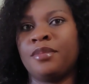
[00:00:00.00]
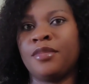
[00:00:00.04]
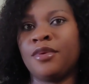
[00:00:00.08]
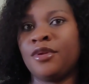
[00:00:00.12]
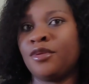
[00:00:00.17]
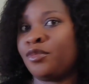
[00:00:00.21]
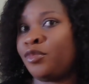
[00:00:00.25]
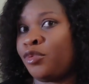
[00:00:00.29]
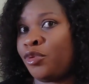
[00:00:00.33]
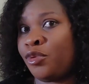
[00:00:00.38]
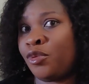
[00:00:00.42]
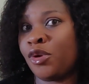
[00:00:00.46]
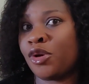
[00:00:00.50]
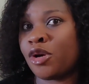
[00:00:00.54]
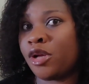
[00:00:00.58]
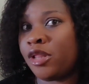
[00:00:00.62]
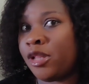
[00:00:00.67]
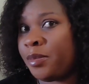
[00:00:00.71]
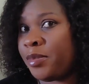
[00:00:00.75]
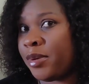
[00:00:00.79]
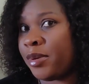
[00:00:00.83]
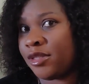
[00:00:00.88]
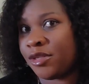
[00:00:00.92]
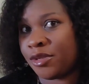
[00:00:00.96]
do we call
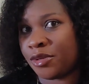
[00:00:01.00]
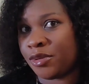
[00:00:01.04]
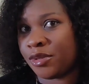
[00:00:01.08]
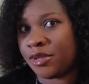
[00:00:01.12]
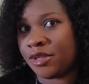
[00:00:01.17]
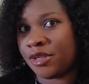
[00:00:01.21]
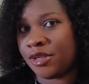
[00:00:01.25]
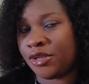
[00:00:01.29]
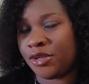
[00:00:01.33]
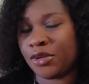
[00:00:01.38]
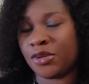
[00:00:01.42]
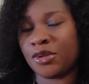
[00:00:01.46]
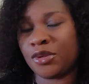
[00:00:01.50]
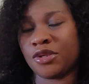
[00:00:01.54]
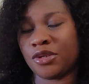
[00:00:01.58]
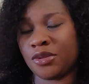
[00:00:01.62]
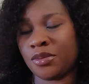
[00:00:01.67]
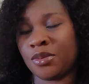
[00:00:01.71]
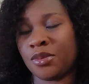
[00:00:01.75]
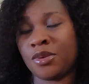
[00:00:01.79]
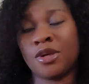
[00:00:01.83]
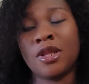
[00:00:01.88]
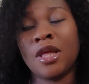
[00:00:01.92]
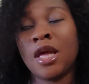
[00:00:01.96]
it Pentecostal church or
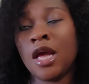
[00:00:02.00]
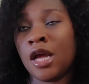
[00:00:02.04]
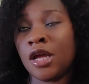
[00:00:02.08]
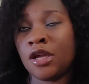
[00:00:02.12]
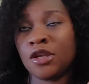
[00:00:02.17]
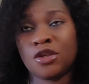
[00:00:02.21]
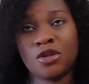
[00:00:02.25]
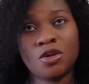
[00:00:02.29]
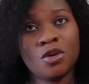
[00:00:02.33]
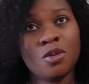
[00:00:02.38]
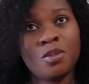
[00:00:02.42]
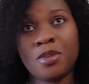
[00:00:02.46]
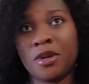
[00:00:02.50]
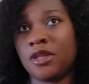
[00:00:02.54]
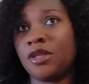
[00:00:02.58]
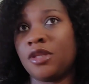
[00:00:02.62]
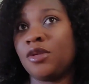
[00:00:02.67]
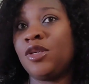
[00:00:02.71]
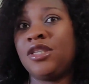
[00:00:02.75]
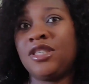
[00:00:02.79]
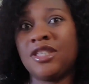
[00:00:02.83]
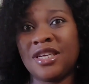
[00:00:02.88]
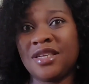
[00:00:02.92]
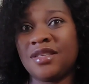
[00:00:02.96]
what? So, but
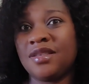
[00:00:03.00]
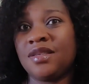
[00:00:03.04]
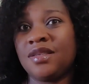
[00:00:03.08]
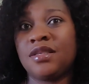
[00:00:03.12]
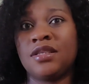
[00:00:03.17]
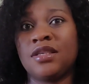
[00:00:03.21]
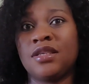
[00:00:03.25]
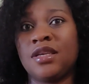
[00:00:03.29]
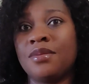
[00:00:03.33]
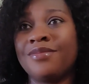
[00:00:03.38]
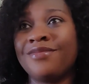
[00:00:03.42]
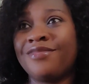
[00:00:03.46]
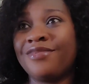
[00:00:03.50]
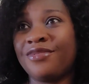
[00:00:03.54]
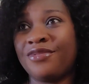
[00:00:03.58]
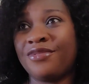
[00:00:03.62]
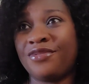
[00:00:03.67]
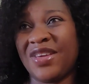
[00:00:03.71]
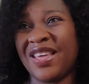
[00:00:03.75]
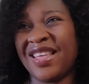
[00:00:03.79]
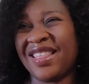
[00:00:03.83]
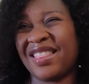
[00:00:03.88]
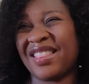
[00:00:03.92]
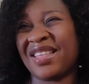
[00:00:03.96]
he shares the same
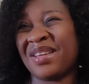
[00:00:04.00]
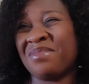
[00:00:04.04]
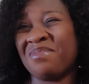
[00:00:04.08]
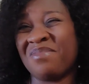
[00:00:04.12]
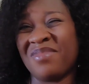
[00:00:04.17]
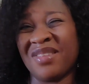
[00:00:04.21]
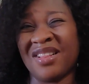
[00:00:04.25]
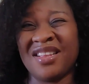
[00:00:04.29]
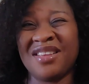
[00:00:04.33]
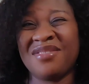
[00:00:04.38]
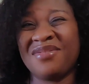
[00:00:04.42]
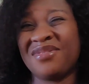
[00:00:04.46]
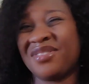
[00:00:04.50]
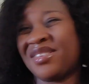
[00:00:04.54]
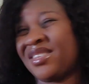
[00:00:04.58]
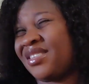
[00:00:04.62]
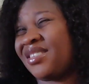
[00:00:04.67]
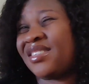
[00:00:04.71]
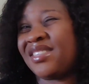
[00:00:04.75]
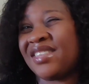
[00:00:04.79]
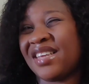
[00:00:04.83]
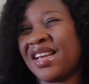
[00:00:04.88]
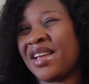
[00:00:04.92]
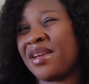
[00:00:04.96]
faith and belief
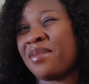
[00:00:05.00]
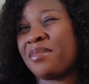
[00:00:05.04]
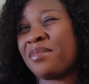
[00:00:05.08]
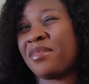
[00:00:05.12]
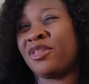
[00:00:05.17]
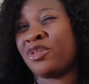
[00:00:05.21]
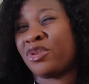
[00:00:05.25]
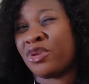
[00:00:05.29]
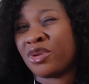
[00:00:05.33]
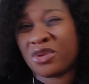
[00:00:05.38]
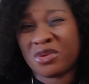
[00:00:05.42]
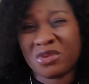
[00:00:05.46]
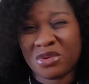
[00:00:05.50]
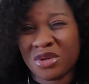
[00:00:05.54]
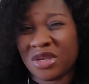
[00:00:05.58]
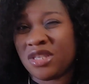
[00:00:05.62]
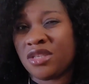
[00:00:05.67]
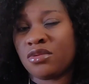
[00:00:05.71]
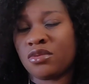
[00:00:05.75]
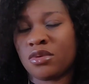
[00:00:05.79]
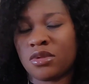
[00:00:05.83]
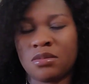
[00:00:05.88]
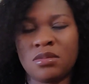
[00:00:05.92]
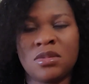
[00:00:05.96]
system and
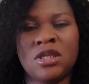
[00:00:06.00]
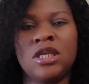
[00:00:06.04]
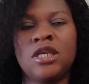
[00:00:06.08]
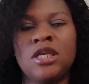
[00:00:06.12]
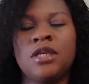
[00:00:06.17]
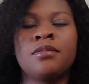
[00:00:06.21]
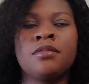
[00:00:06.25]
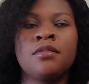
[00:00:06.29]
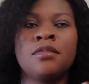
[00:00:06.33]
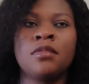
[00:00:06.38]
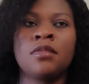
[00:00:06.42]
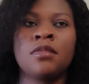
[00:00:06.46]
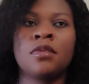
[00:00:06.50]
doctrines with me.